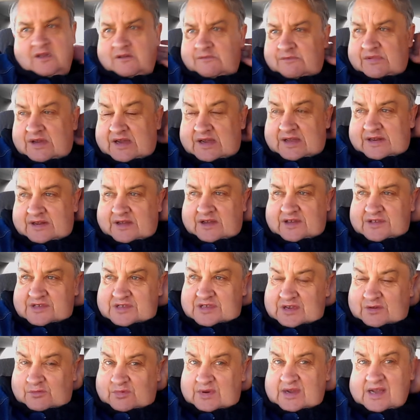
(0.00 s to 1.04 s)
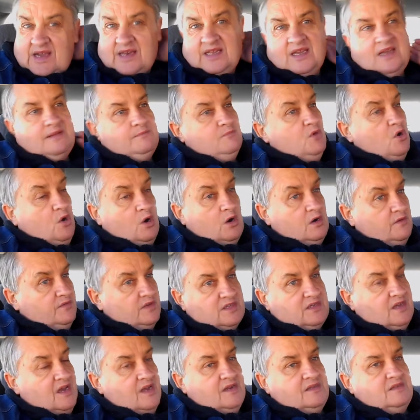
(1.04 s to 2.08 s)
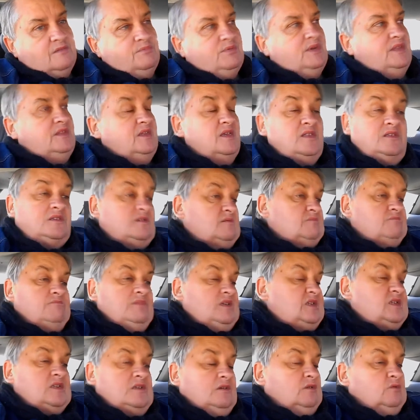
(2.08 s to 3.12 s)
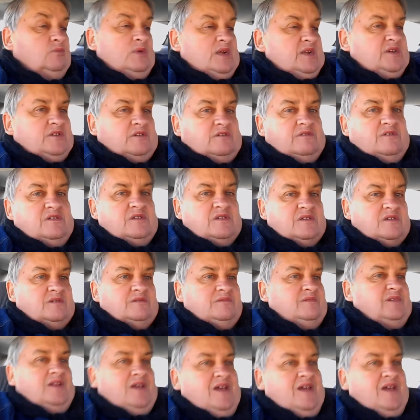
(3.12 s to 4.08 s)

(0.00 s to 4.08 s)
But I think we're going to get more of it yet. But it's still winter, isn't it?